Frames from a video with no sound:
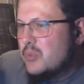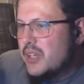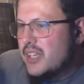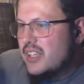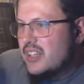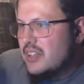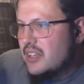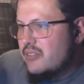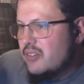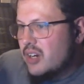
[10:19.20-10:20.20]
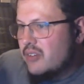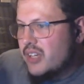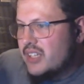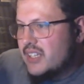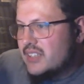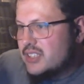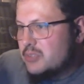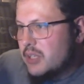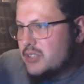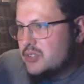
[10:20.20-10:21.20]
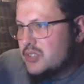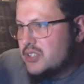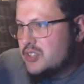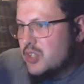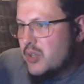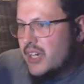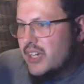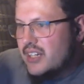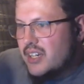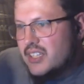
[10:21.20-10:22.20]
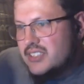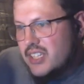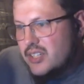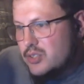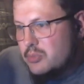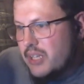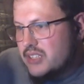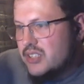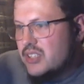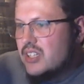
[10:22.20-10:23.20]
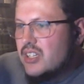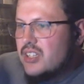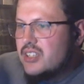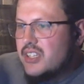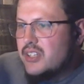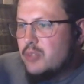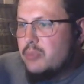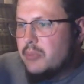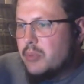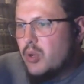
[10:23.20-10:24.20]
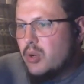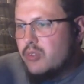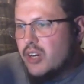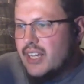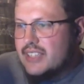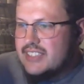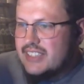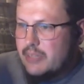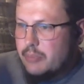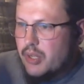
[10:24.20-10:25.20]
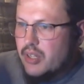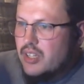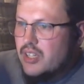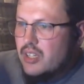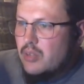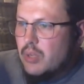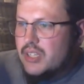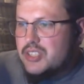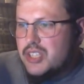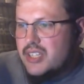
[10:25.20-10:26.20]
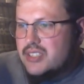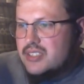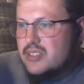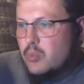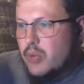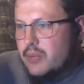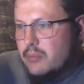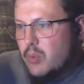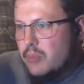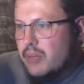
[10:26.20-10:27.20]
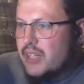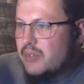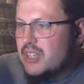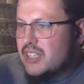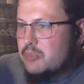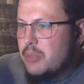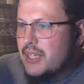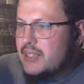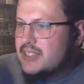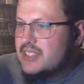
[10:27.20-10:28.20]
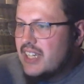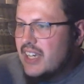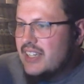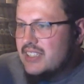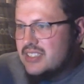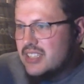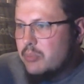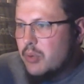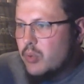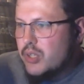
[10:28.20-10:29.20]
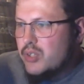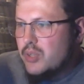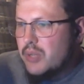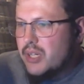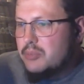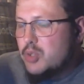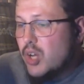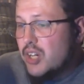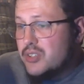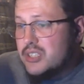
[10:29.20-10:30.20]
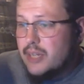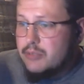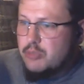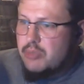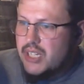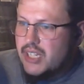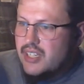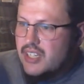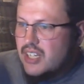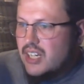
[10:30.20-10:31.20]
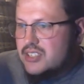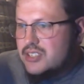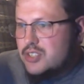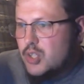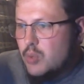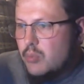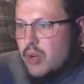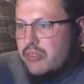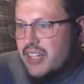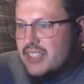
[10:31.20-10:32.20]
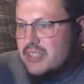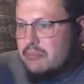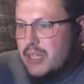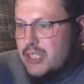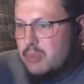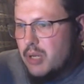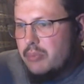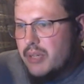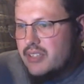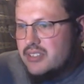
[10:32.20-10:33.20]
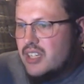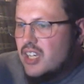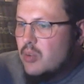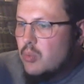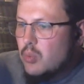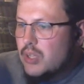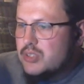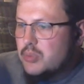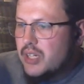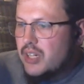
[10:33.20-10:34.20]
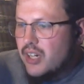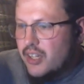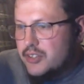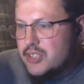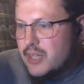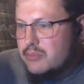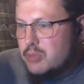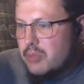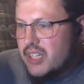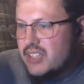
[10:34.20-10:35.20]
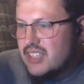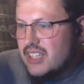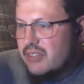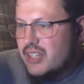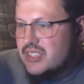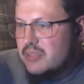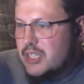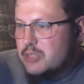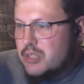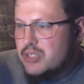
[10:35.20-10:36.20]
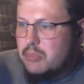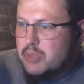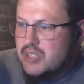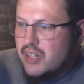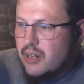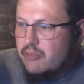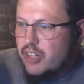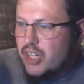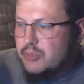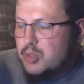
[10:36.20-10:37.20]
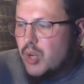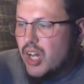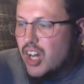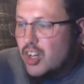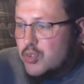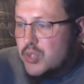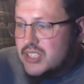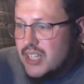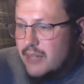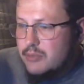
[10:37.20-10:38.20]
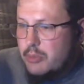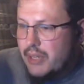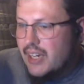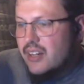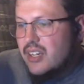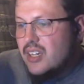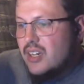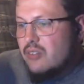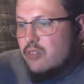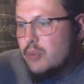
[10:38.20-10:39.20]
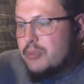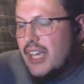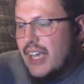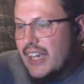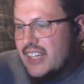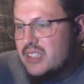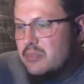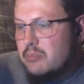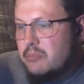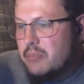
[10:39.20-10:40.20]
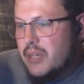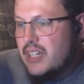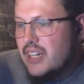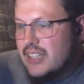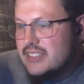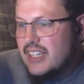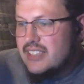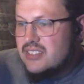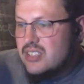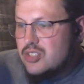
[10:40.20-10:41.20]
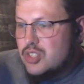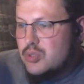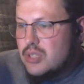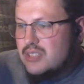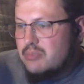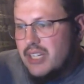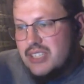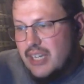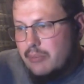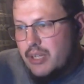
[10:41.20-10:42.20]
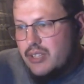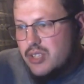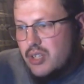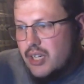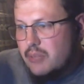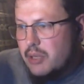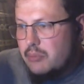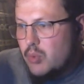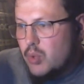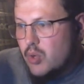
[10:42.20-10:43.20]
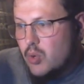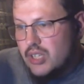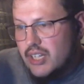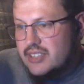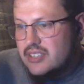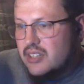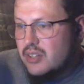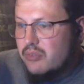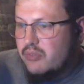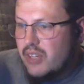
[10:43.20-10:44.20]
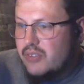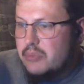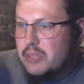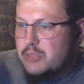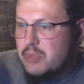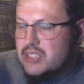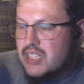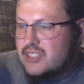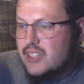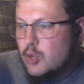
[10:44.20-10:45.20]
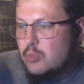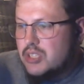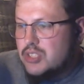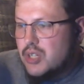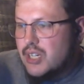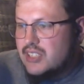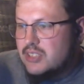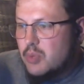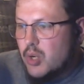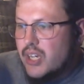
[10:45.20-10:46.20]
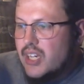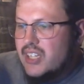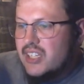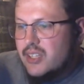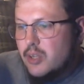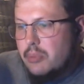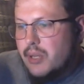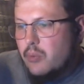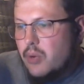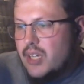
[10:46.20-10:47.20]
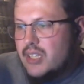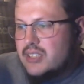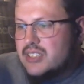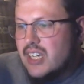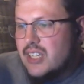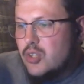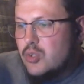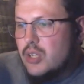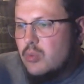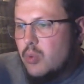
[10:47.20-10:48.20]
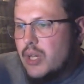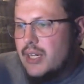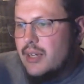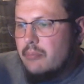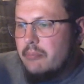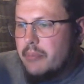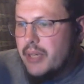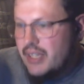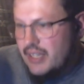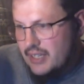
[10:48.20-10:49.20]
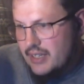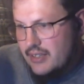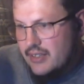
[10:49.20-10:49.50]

We love our fantastic sponsors on the show, and it's a new sponsor, the good people over at Sleeper. Want the chance to win more money with less picks? Head to Sleeper, where you can win up to 100 times your money on just 2 or more fantasy baseball picks. Want to win 100 times your money on daily fantasy baseball? Sleeper is now offering up to 100 times payout for up to 8 pick contests. Choose as many as 8 players you like, pick more or less on your favorite baseball stats like home runs, strikeouts, and more. Get your pick right, and you could win big.